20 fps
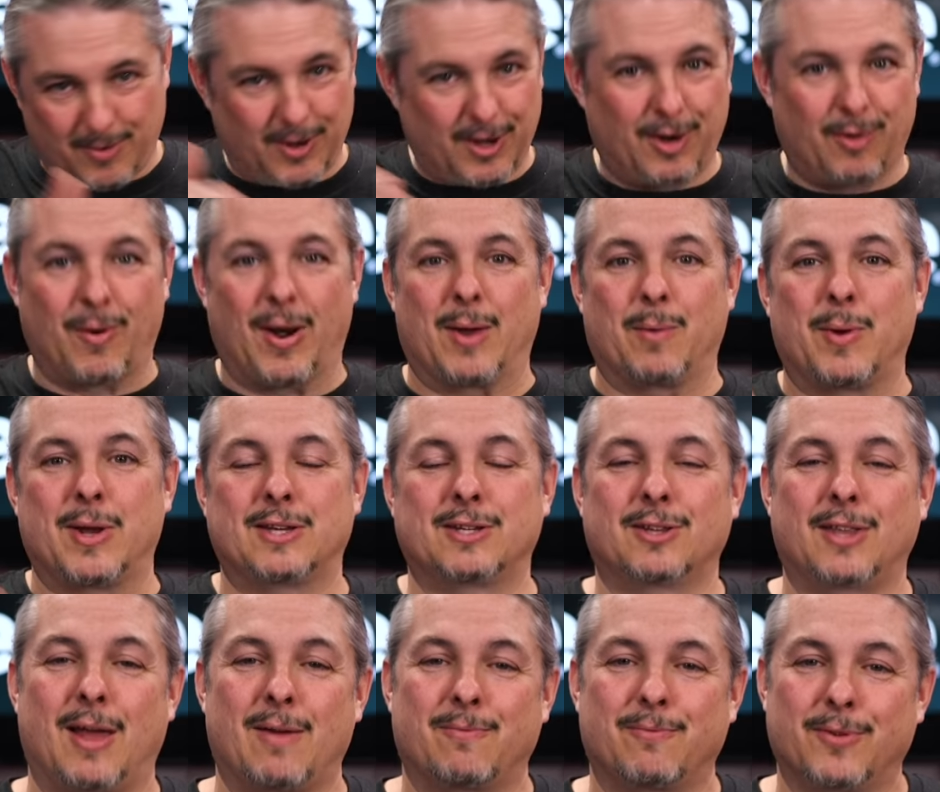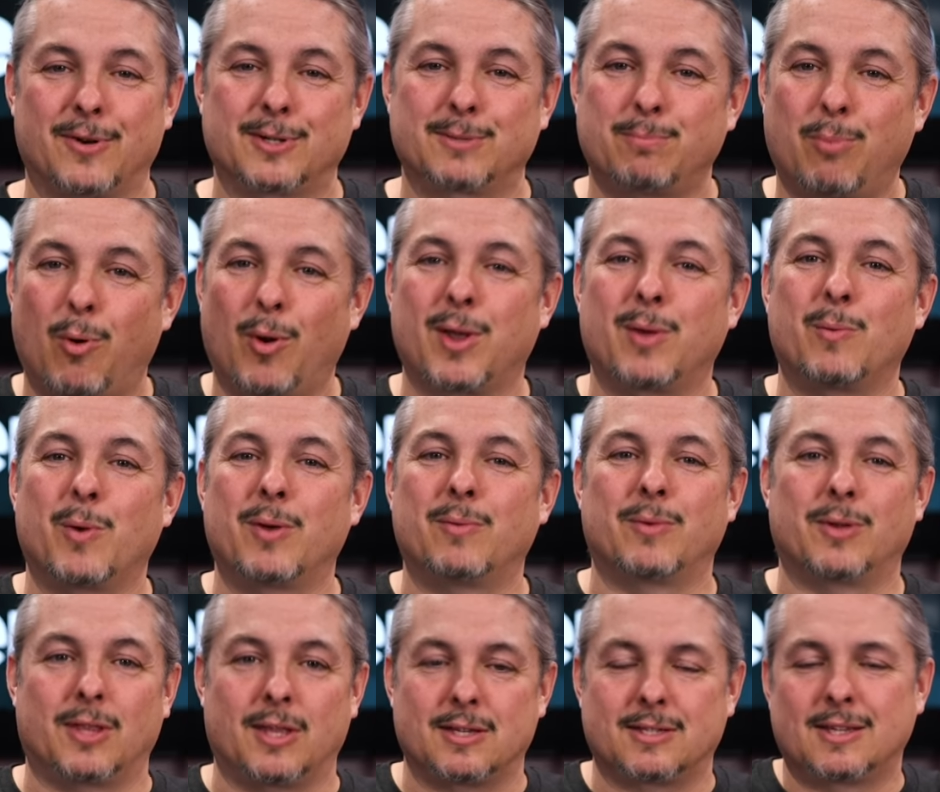you're right. Wait till that first point one
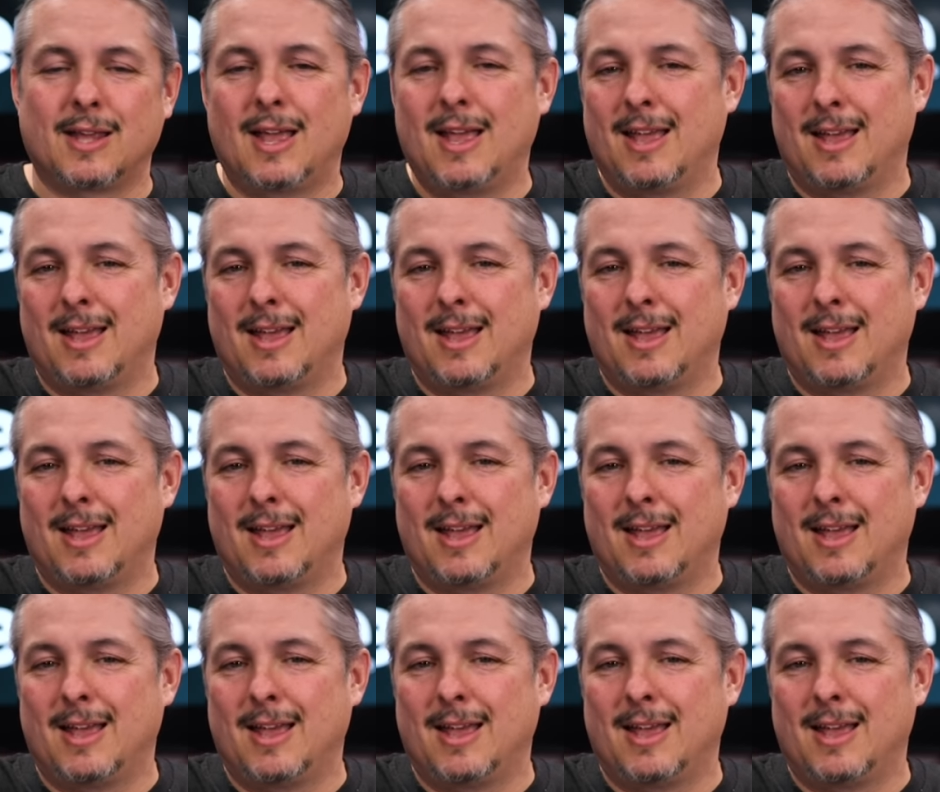release.